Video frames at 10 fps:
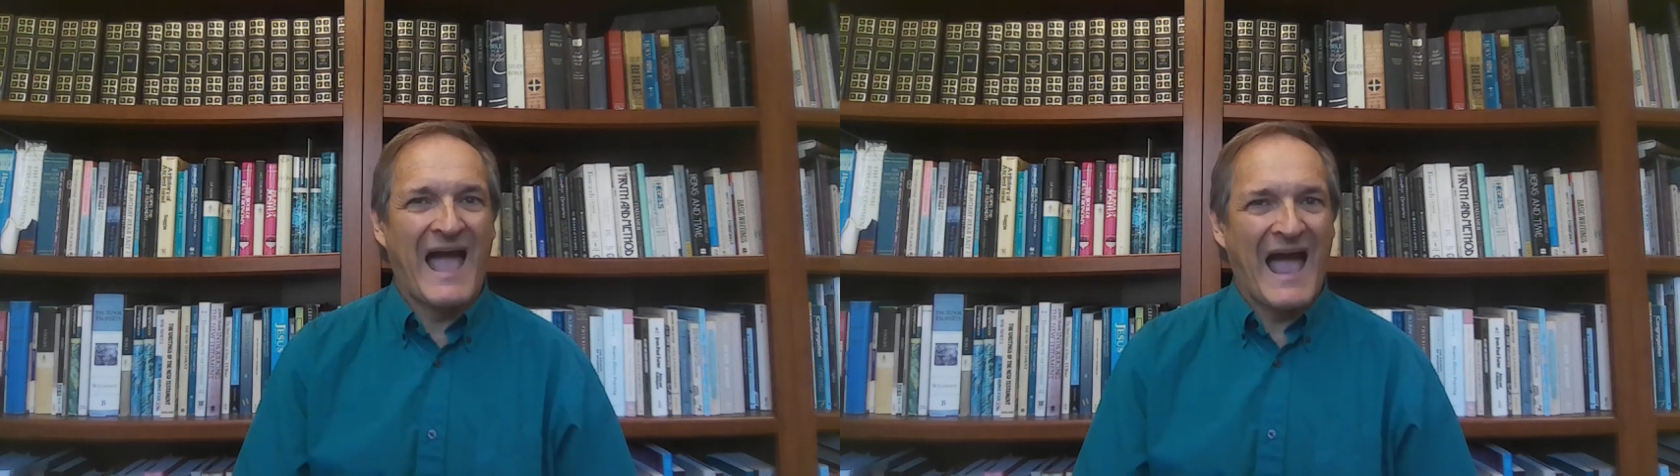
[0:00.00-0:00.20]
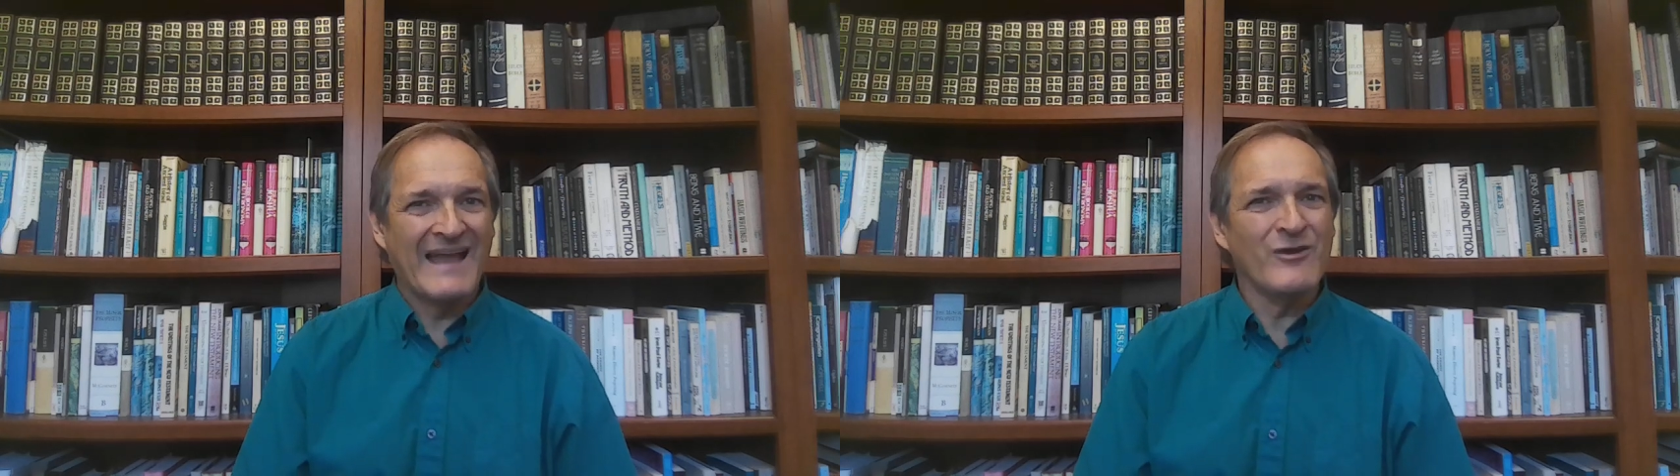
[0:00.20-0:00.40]

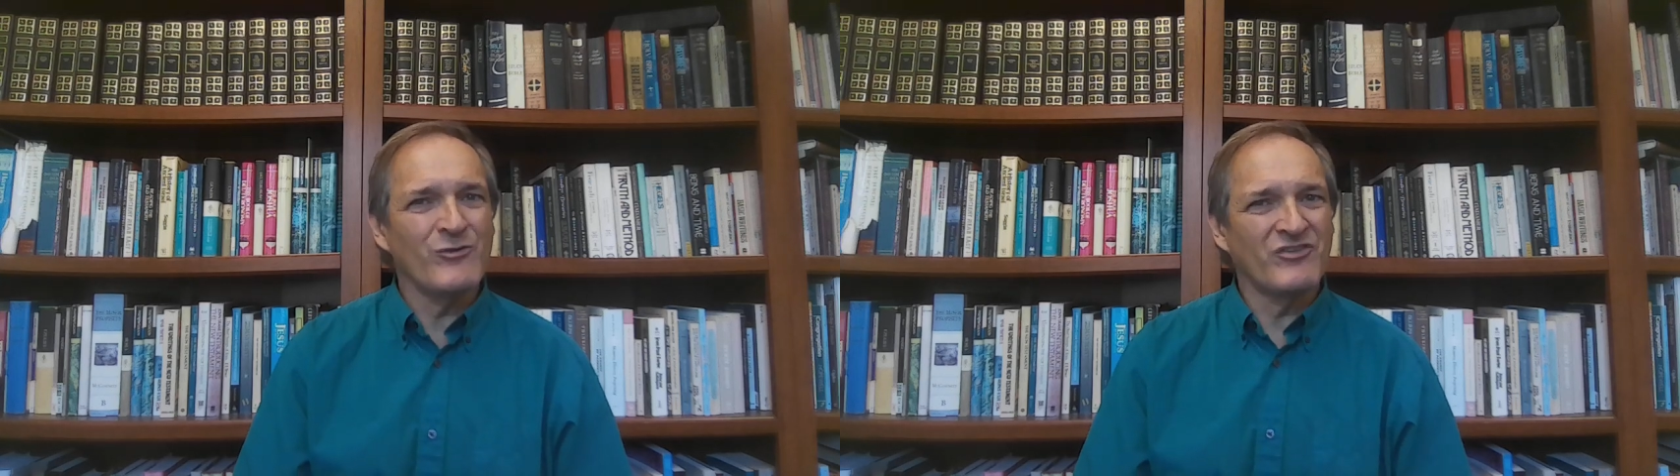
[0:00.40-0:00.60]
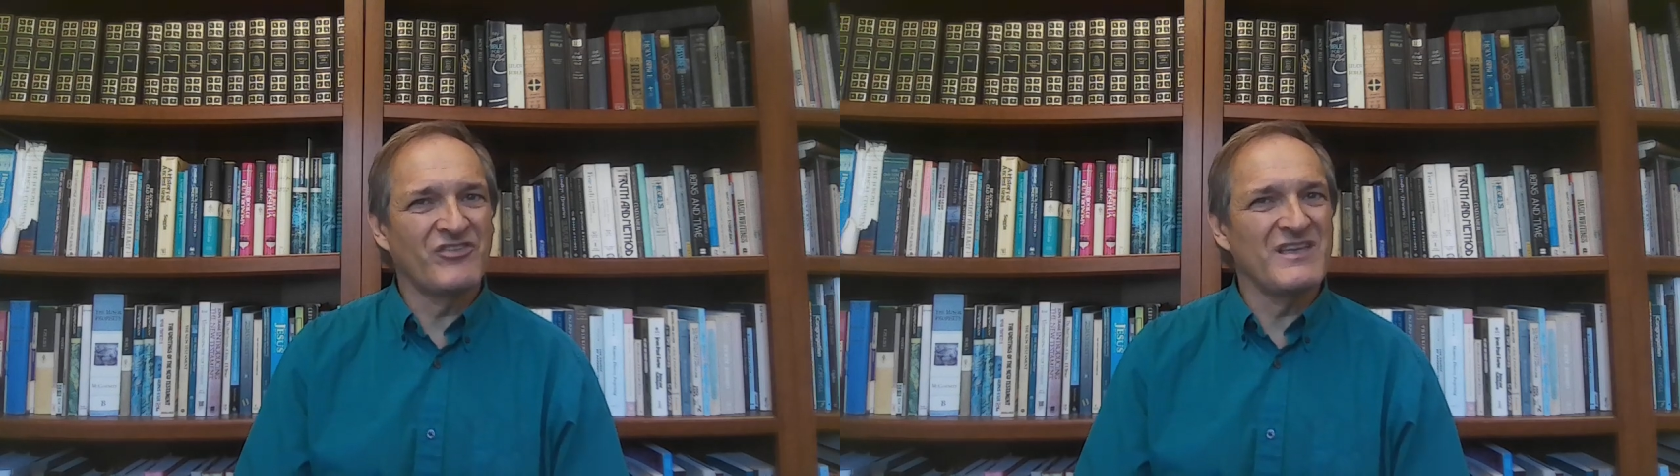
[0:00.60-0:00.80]
I
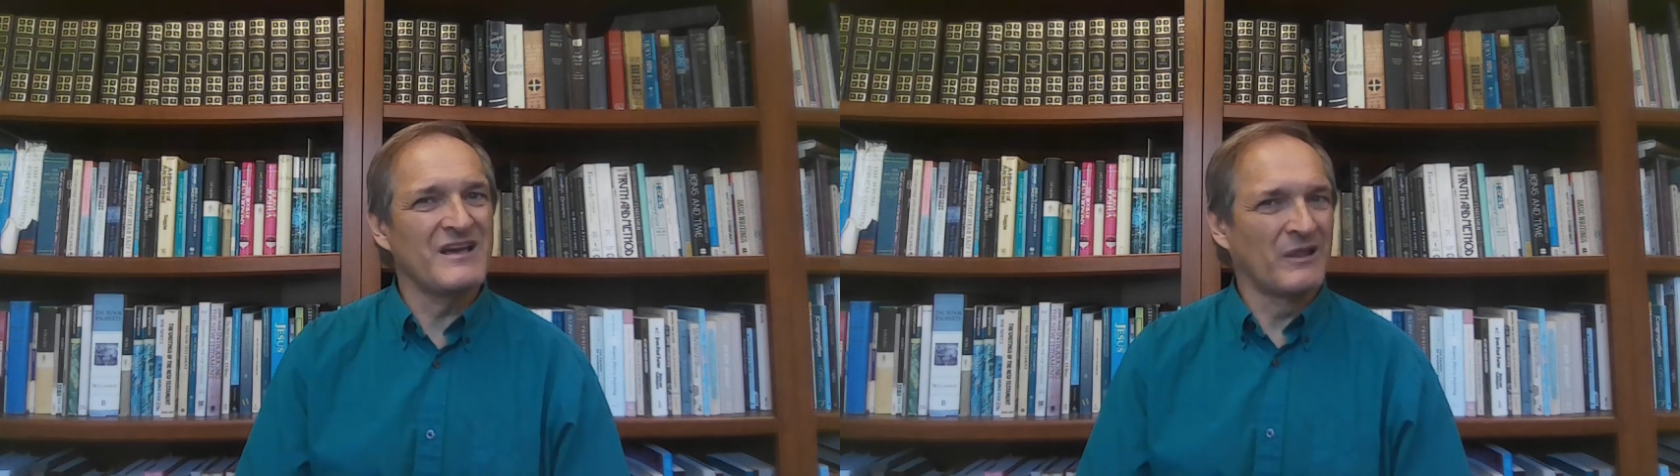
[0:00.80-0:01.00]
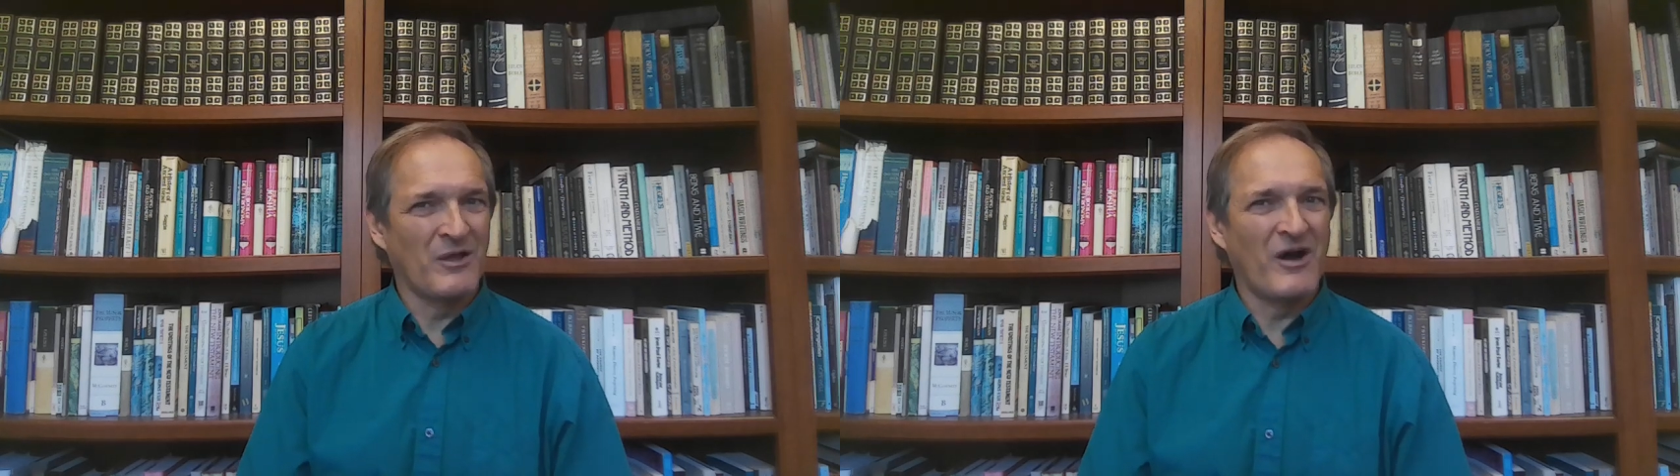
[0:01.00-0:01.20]
don't see
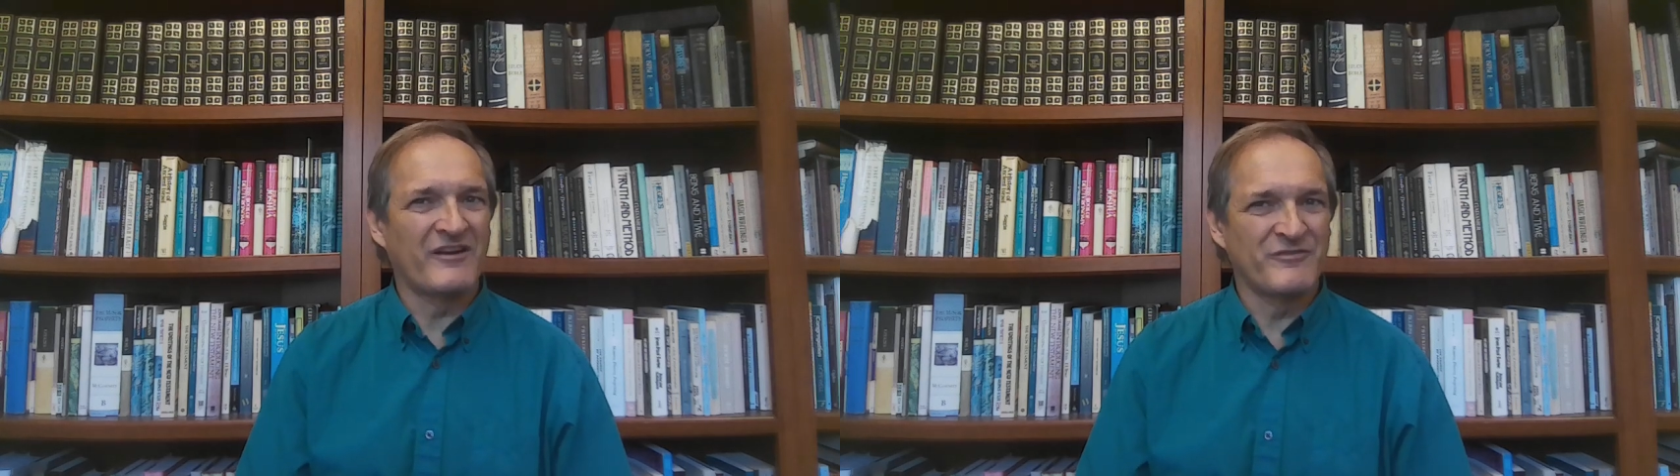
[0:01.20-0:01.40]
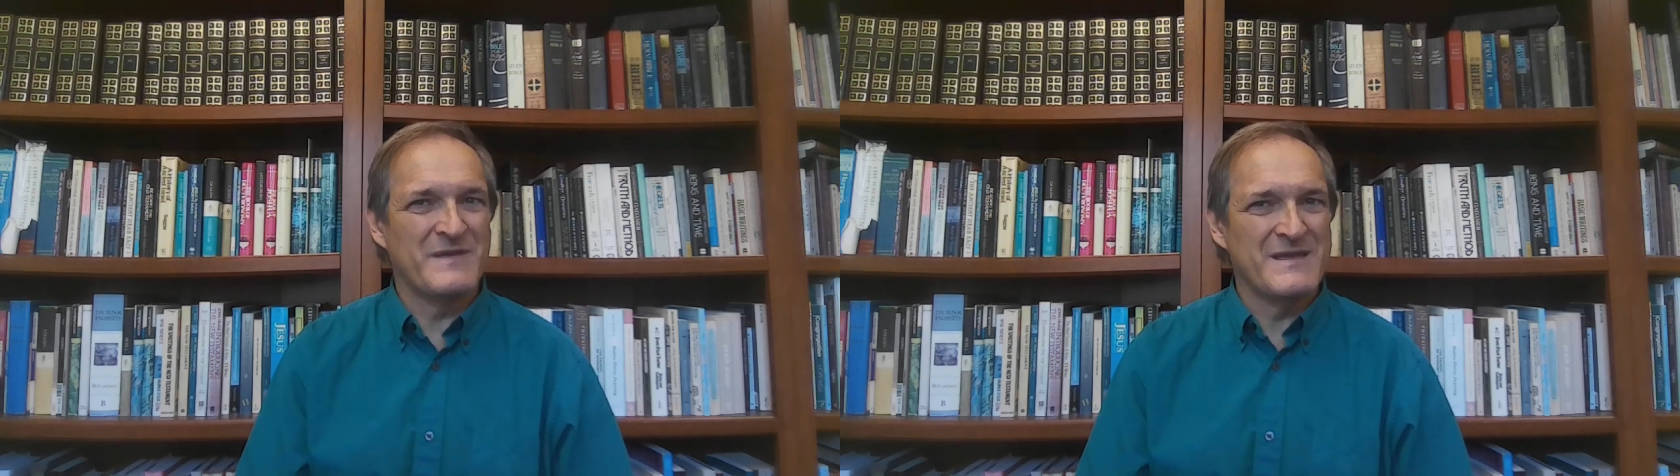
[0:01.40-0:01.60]
a lot
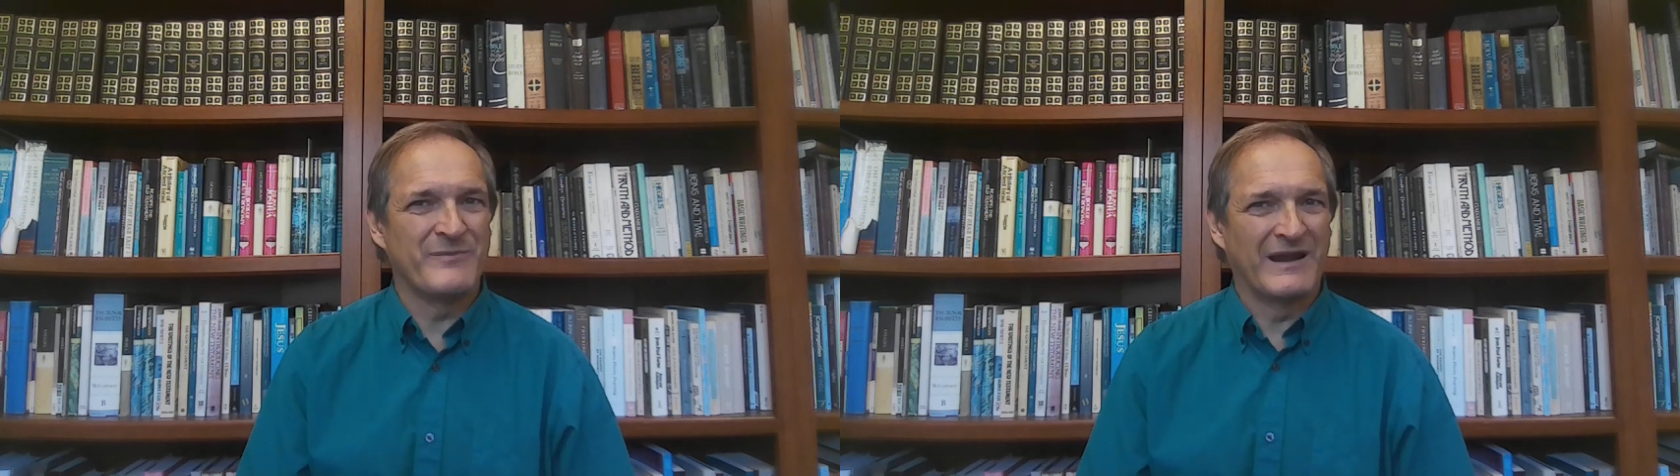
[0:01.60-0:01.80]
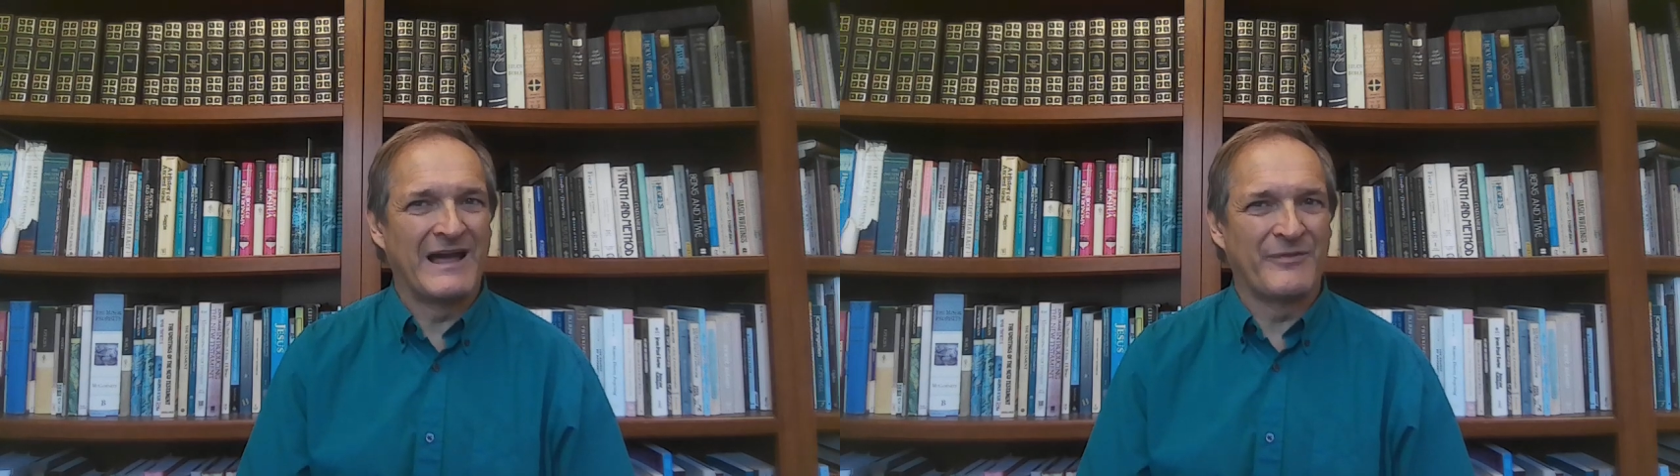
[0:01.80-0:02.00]
of
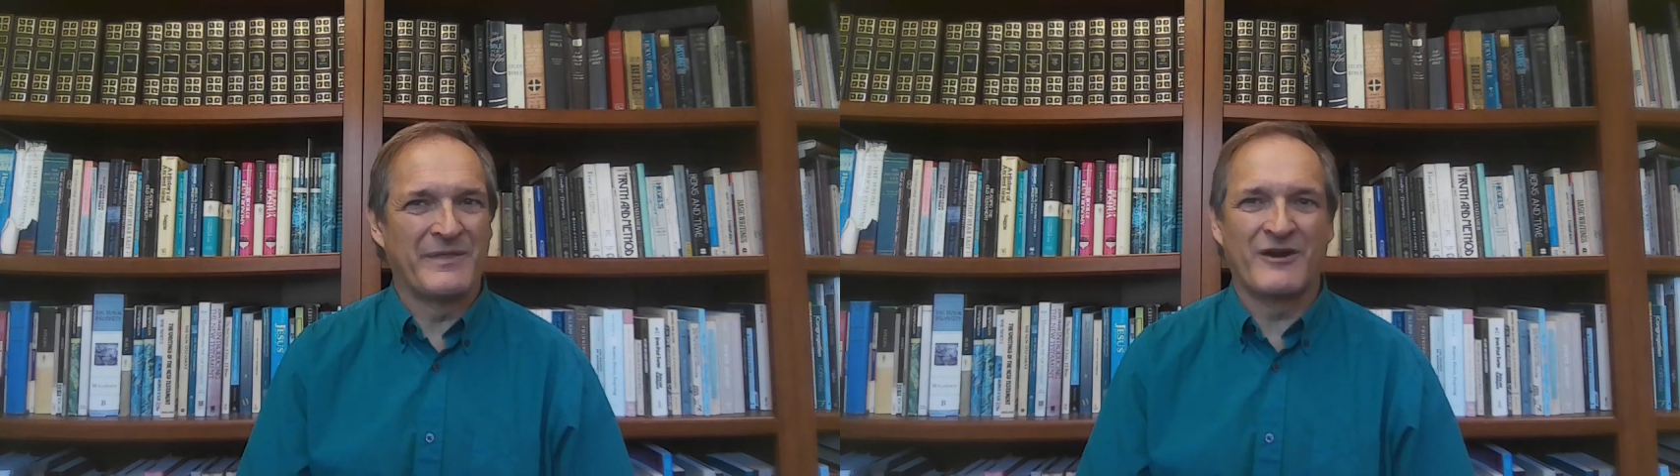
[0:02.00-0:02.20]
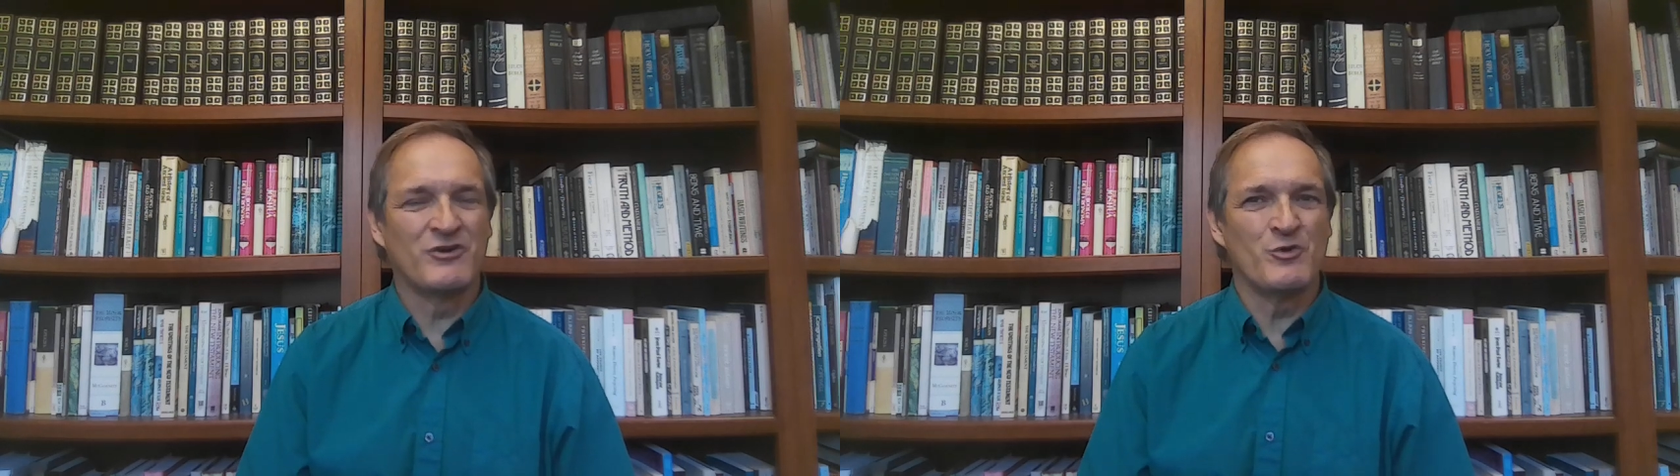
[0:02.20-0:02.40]
people out
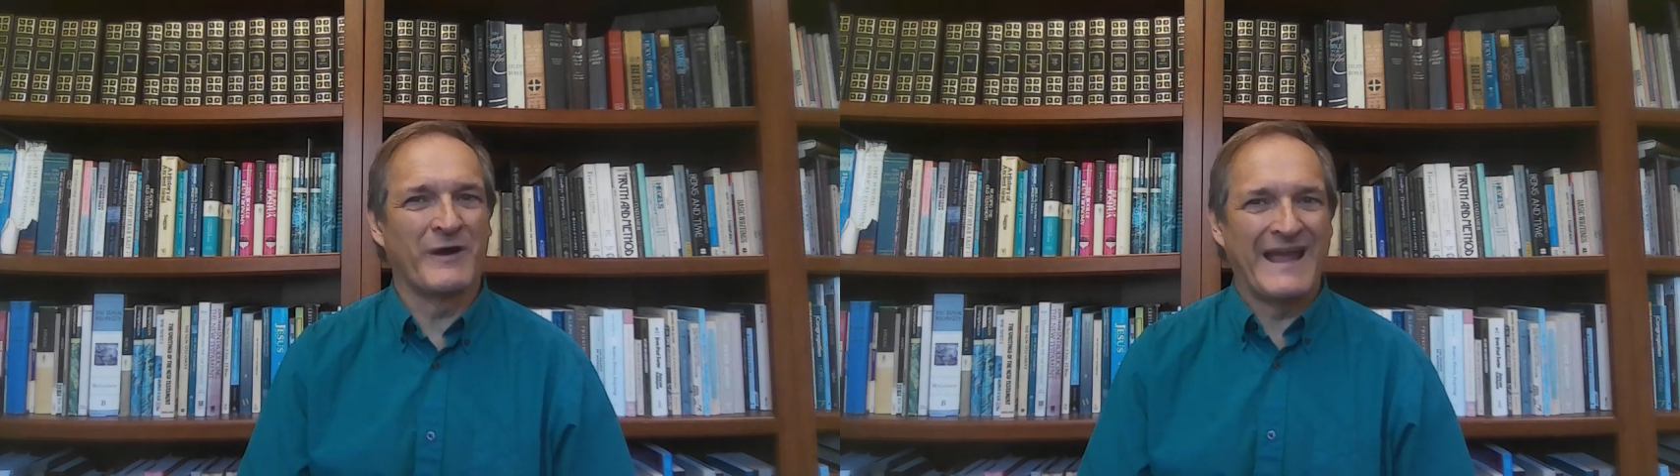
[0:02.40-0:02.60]
there who are